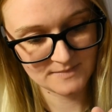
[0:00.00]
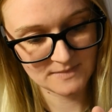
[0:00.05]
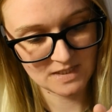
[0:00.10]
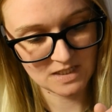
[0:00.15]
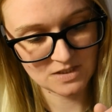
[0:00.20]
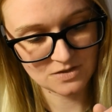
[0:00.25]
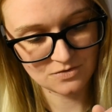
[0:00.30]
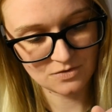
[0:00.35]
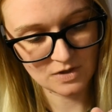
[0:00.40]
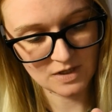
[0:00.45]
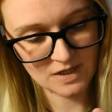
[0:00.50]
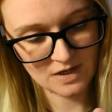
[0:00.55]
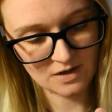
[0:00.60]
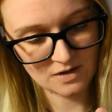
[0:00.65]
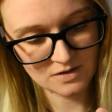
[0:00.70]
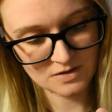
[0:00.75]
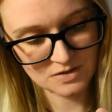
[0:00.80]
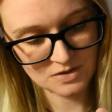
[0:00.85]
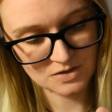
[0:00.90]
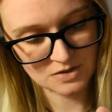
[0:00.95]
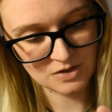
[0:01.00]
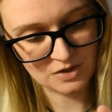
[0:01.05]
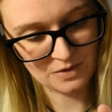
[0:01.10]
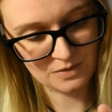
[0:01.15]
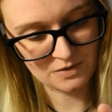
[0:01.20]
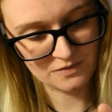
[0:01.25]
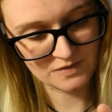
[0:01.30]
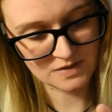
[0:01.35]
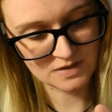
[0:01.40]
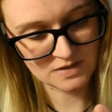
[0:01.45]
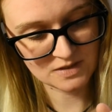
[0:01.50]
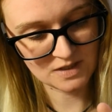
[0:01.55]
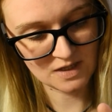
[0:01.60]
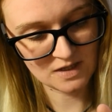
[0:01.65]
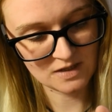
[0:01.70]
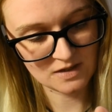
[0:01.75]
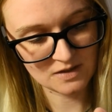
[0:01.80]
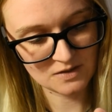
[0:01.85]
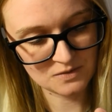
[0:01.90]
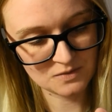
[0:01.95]
It's really hard to know if it's
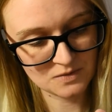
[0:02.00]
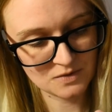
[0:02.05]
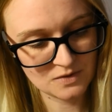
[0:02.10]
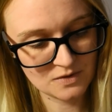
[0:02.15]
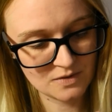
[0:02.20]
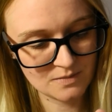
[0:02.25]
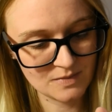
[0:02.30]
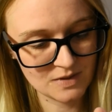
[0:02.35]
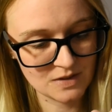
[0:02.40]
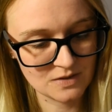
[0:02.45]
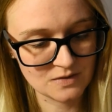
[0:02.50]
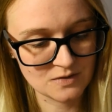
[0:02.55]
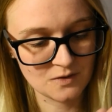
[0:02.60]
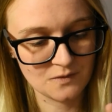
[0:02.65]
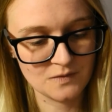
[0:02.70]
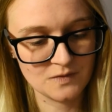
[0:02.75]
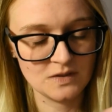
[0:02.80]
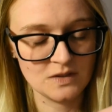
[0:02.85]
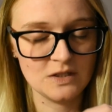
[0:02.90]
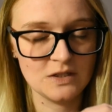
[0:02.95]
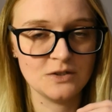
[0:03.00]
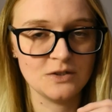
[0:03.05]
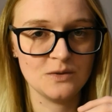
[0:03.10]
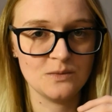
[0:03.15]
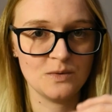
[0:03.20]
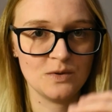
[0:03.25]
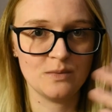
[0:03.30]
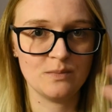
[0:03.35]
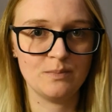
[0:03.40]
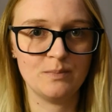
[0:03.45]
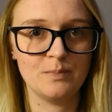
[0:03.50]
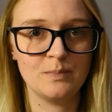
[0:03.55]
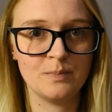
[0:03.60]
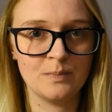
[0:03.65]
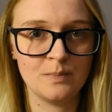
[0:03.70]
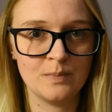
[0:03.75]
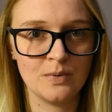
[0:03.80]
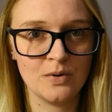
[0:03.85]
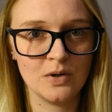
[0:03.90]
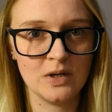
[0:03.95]
taken or not, because obviously you don't want
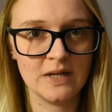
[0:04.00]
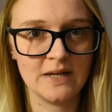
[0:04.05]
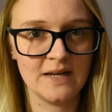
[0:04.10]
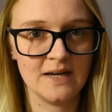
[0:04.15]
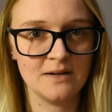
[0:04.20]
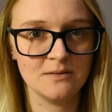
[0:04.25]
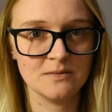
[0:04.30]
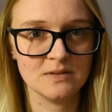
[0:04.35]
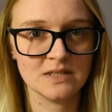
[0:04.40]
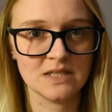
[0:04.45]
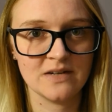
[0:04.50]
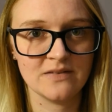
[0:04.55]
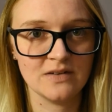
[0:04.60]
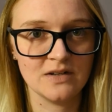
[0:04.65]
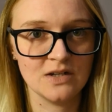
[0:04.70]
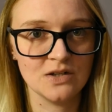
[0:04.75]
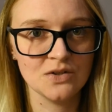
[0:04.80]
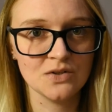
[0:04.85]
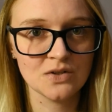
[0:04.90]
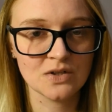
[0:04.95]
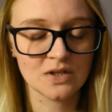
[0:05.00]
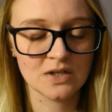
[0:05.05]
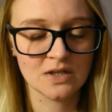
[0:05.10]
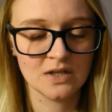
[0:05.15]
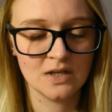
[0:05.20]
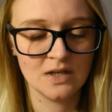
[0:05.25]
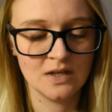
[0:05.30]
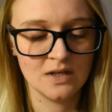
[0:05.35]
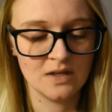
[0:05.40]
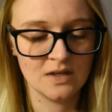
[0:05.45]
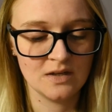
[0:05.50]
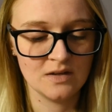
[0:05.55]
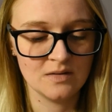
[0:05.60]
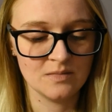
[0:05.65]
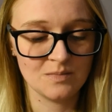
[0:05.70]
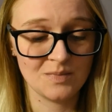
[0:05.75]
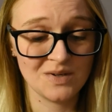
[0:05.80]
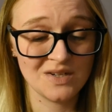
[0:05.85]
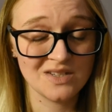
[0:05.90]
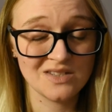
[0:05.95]
to pull it out to have a look,
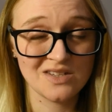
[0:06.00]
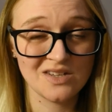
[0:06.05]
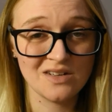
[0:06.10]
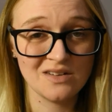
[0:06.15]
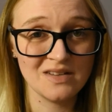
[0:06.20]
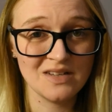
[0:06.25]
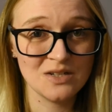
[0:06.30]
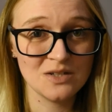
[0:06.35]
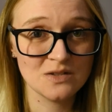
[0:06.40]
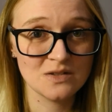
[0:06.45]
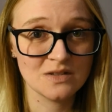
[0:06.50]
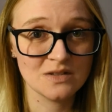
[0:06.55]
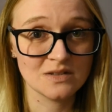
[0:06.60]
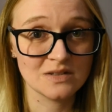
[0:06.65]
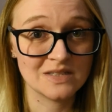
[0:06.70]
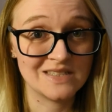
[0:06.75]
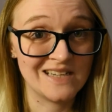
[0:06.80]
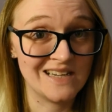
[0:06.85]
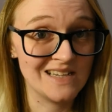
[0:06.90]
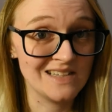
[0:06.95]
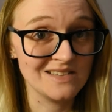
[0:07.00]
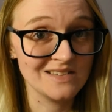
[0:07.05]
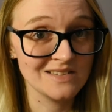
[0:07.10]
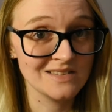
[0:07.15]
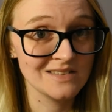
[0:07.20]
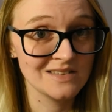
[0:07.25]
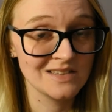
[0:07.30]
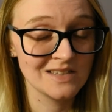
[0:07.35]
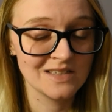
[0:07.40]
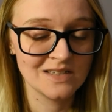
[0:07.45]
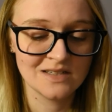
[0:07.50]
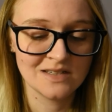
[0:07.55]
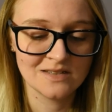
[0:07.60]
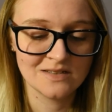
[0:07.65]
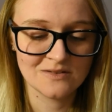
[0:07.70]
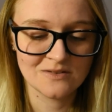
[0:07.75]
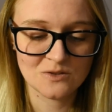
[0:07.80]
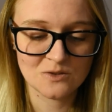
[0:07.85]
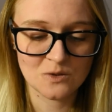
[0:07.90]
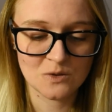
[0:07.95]
but it certainly doesn't look dead.
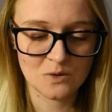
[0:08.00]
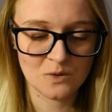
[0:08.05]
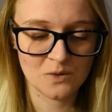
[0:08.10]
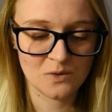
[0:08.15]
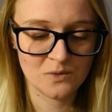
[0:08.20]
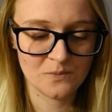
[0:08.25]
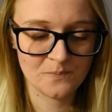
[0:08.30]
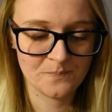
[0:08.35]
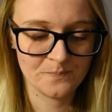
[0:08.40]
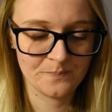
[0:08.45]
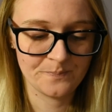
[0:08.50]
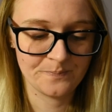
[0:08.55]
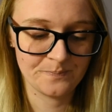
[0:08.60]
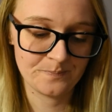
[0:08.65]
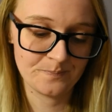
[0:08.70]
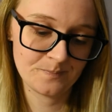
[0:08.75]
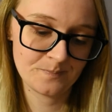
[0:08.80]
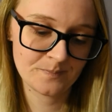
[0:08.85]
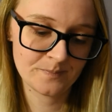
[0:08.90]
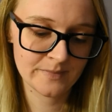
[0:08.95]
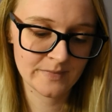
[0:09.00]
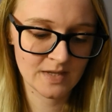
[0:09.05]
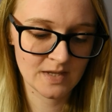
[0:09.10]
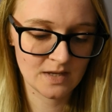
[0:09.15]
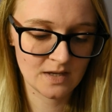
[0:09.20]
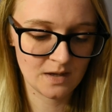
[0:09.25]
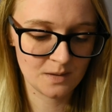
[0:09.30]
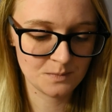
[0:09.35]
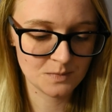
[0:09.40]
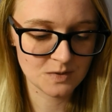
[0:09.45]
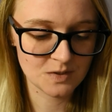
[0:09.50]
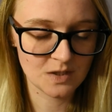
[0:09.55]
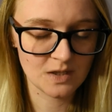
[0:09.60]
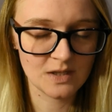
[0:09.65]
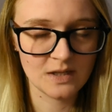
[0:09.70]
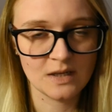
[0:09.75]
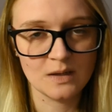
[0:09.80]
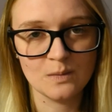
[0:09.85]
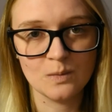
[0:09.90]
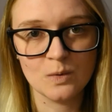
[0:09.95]
So I'm just going
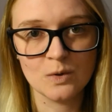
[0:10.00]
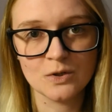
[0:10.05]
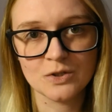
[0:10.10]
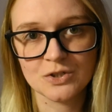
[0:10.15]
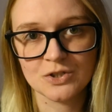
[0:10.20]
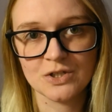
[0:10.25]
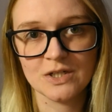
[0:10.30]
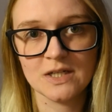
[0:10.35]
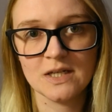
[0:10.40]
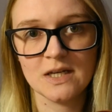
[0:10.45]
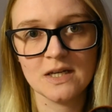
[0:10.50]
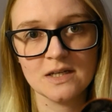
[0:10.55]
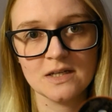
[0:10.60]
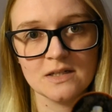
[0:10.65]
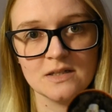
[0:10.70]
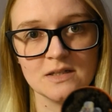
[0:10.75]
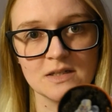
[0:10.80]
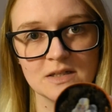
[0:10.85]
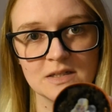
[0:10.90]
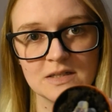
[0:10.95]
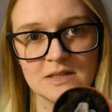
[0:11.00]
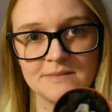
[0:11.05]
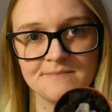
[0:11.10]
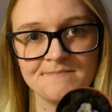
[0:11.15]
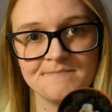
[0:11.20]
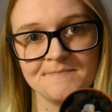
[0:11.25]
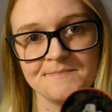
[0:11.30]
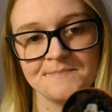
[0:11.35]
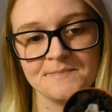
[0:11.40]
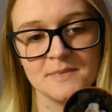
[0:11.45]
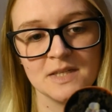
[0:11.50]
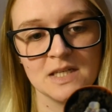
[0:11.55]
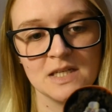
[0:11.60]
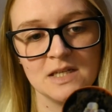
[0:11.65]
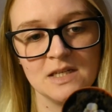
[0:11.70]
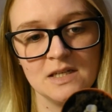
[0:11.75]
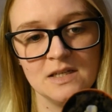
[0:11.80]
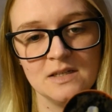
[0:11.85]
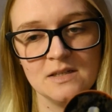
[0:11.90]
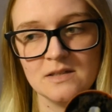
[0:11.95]
to keep watering it and
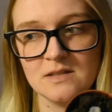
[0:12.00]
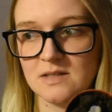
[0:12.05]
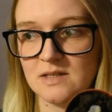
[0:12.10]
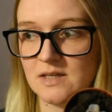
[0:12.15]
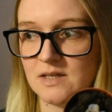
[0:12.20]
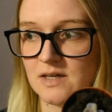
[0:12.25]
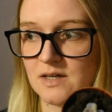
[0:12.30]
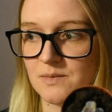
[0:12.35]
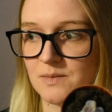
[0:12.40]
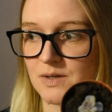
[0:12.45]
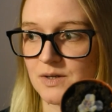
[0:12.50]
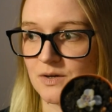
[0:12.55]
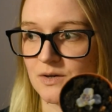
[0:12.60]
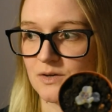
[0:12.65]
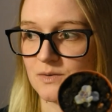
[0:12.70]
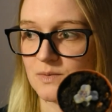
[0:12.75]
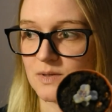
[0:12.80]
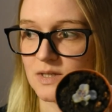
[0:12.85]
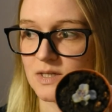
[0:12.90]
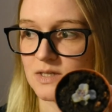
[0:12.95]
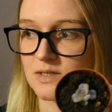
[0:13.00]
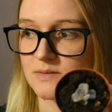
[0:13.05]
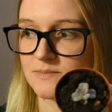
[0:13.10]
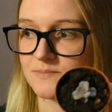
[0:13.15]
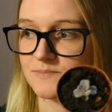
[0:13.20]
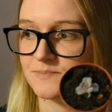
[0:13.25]
seeing how I go with it.